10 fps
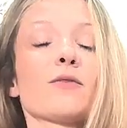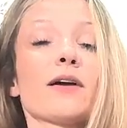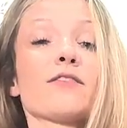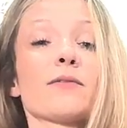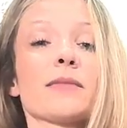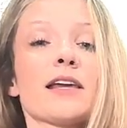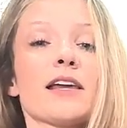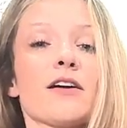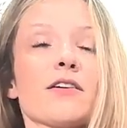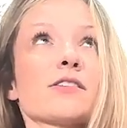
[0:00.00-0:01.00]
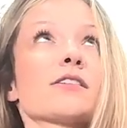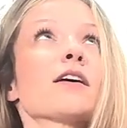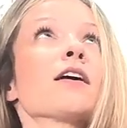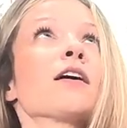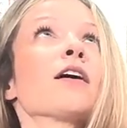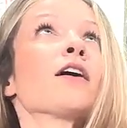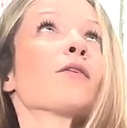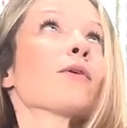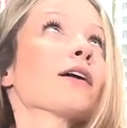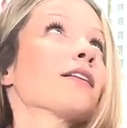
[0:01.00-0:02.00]
away from the ears.
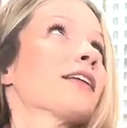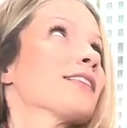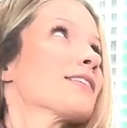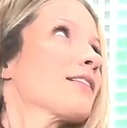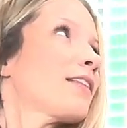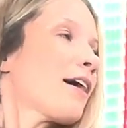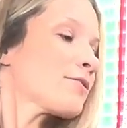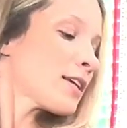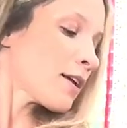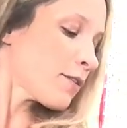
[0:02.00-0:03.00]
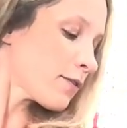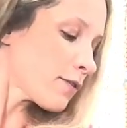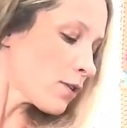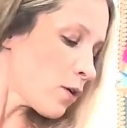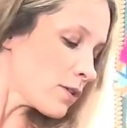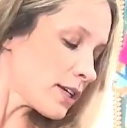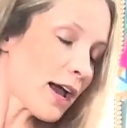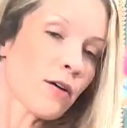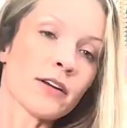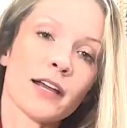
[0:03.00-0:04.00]
We're going to let this left hand float
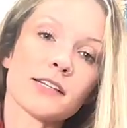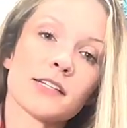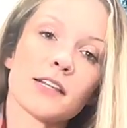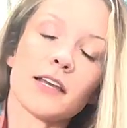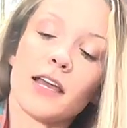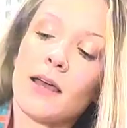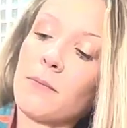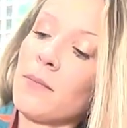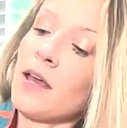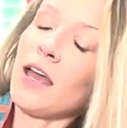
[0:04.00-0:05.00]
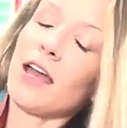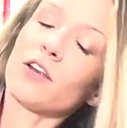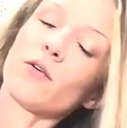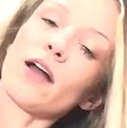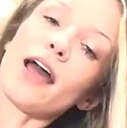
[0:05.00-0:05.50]
down next to the hip, and you'll